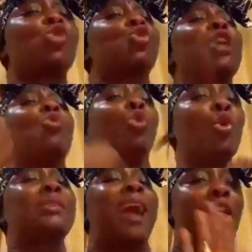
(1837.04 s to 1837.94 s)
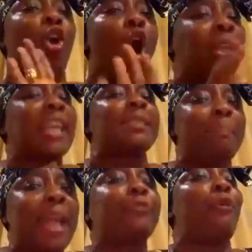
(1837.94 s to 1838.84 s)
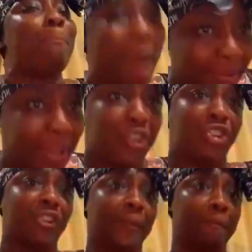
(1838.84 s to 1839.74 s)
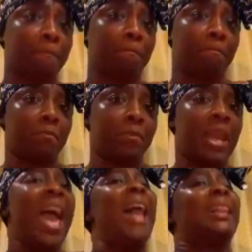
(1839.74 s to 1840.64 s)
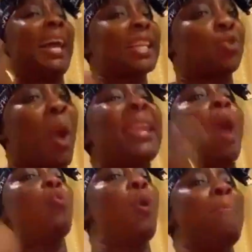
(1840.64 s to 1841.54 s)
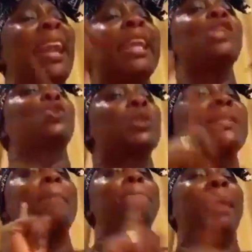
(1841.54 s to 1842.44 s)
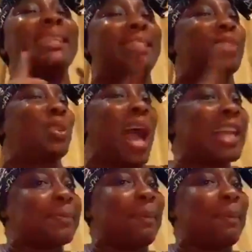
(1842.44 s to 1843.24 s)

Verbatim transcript: the rules that God has made for marriage. And that is when a woman needs to submit to the husband